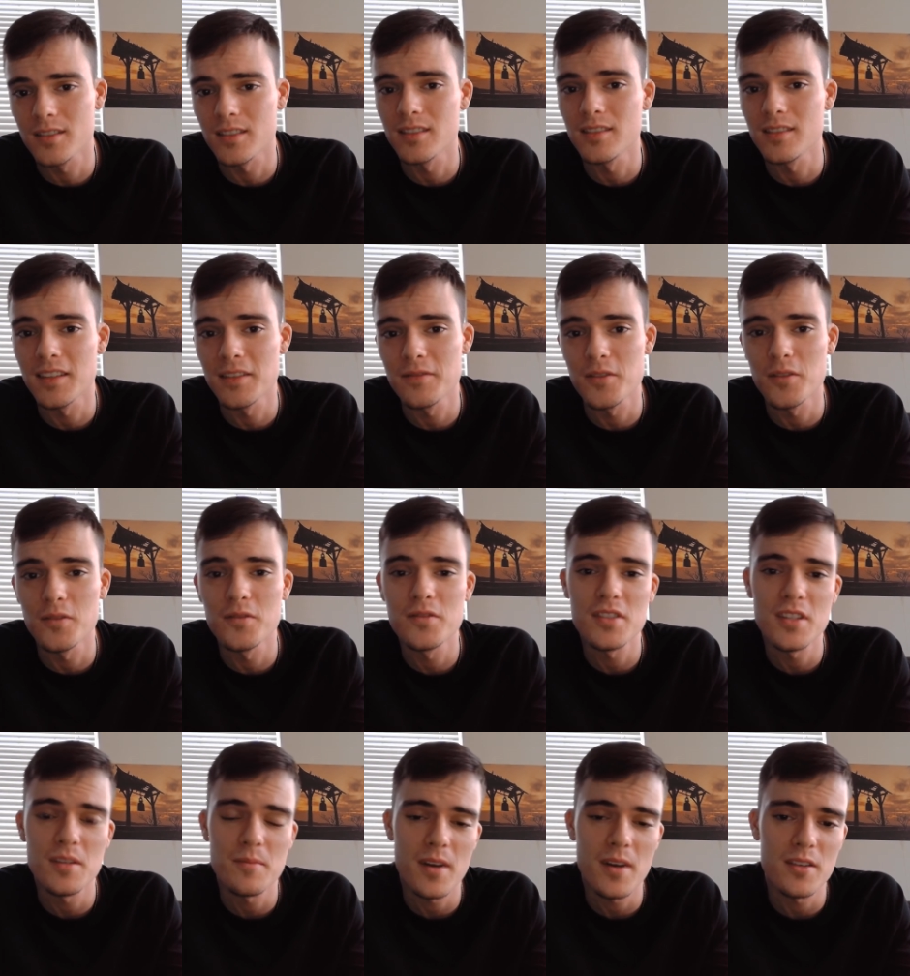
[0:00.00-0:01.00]
And if you've
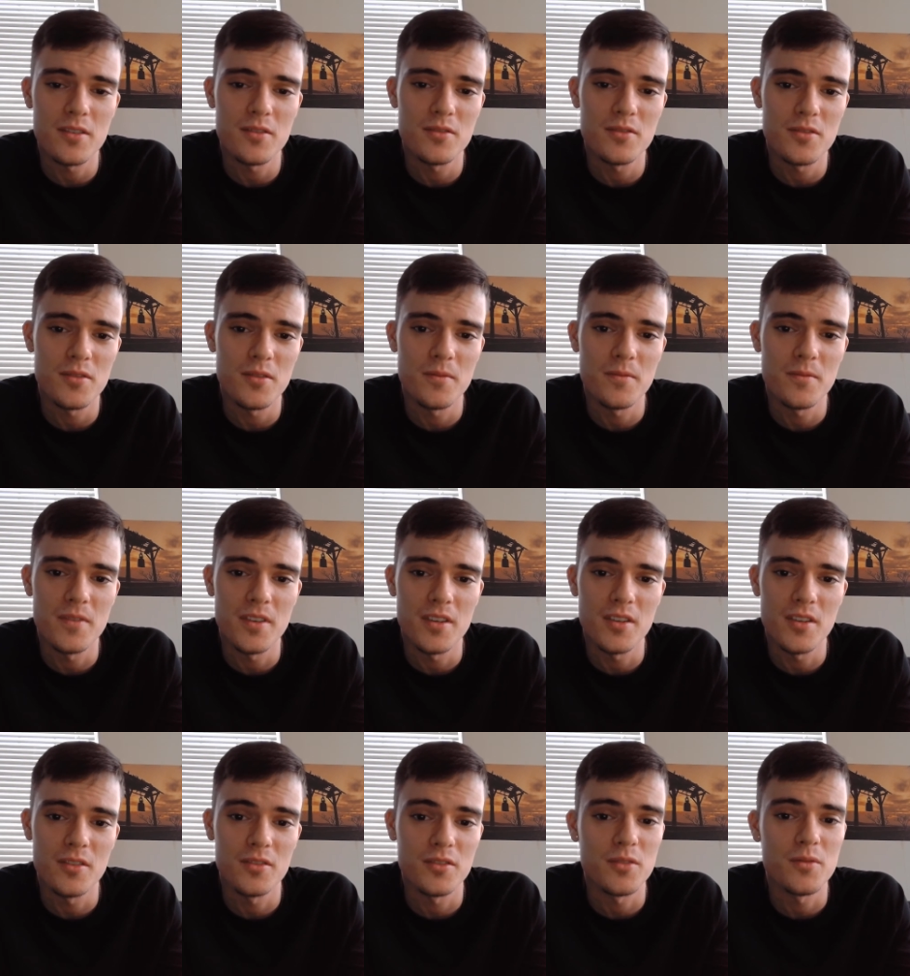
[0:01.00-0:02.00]
seen my YouTube
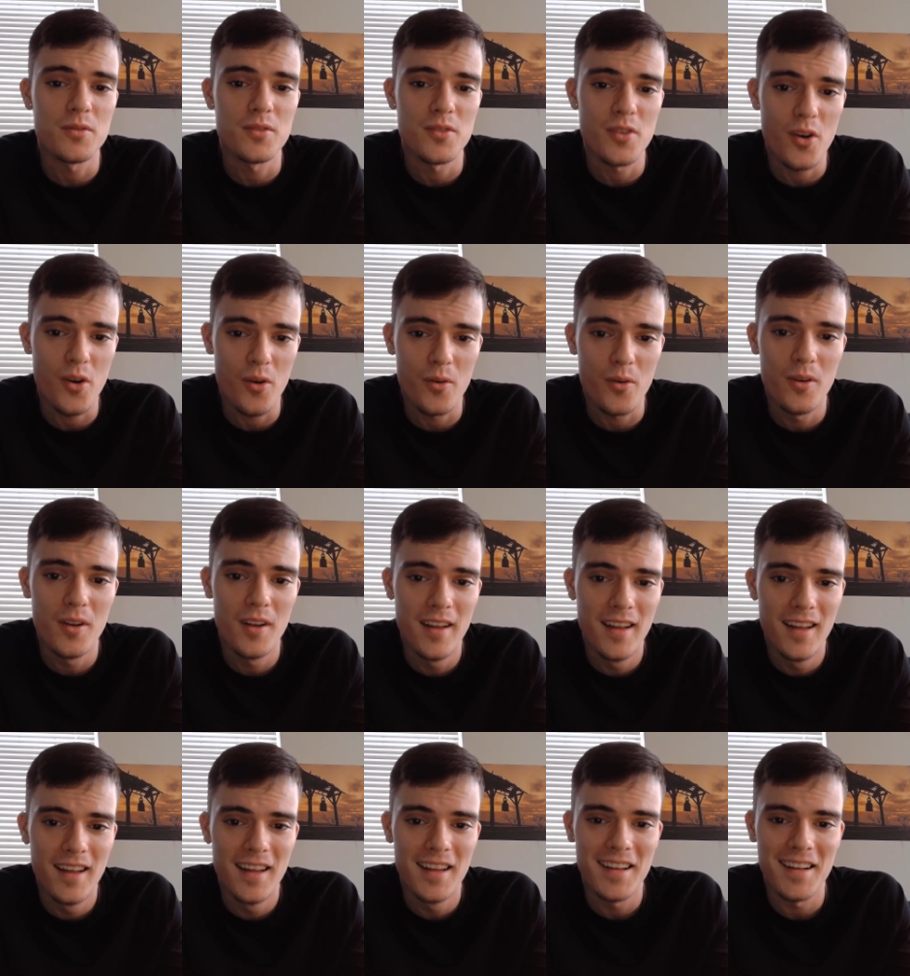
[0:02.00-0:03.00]
videos, you would know
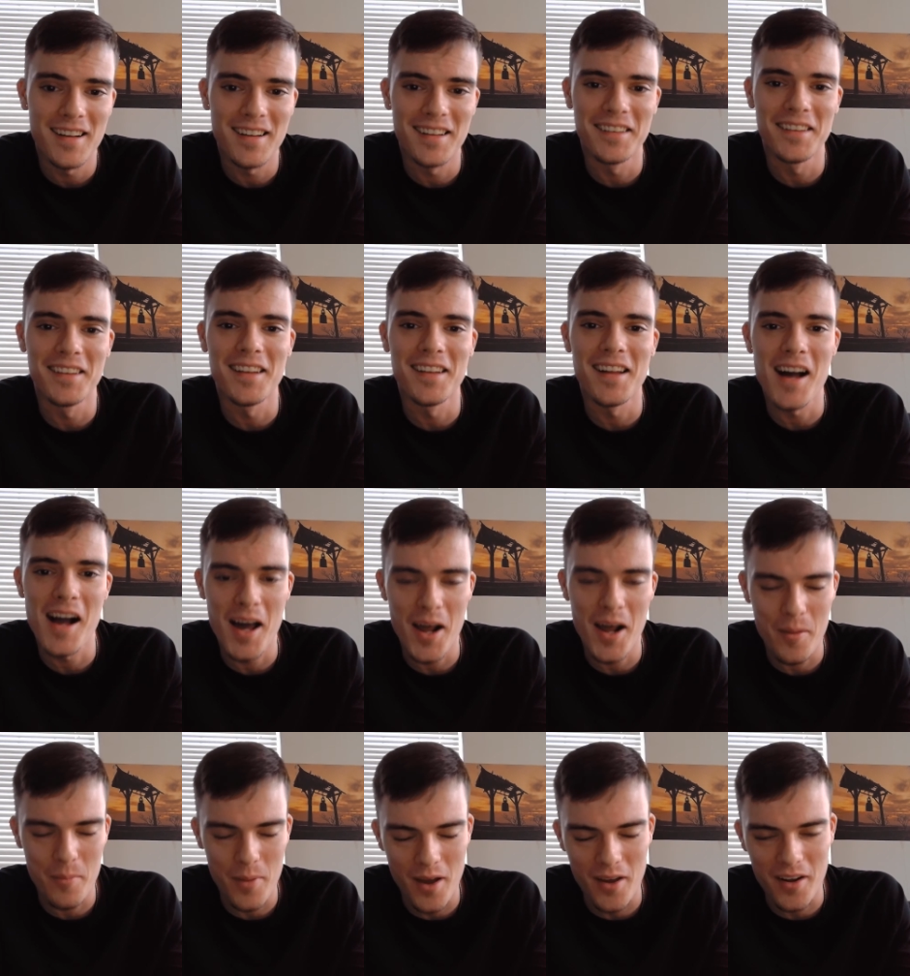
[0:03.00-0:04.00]
a lot
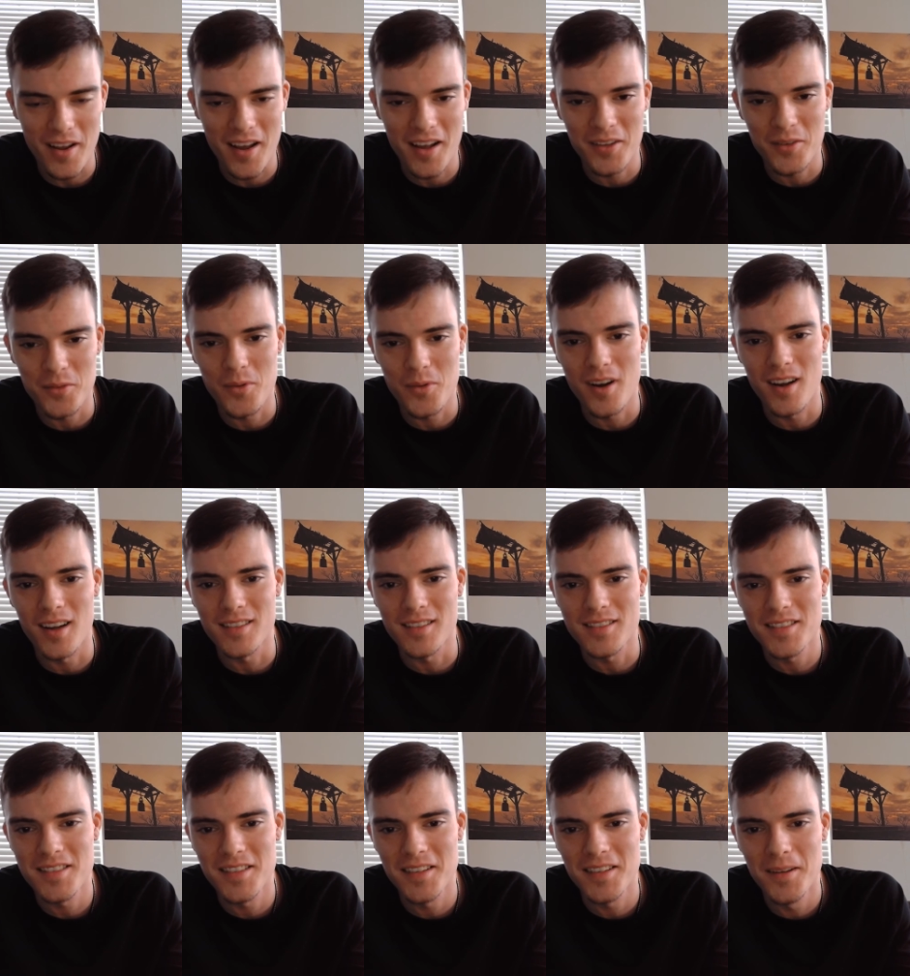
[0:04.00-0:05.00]
about Alan
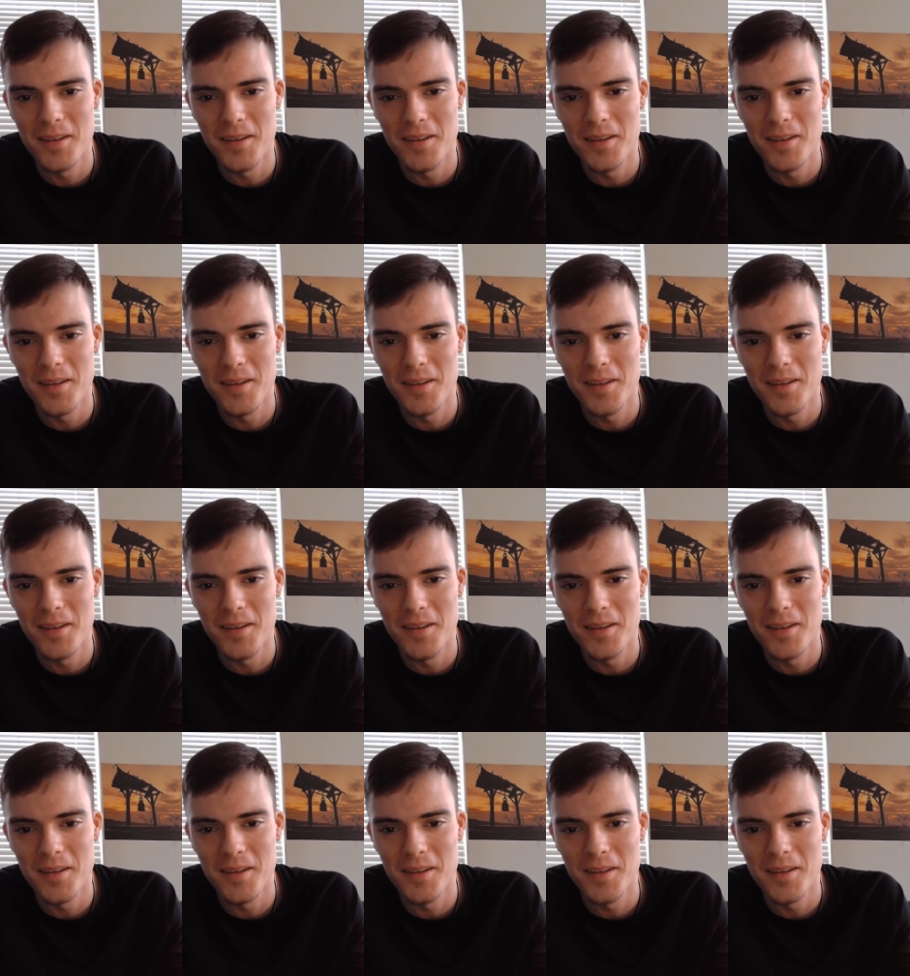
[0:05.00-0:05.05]
Watts.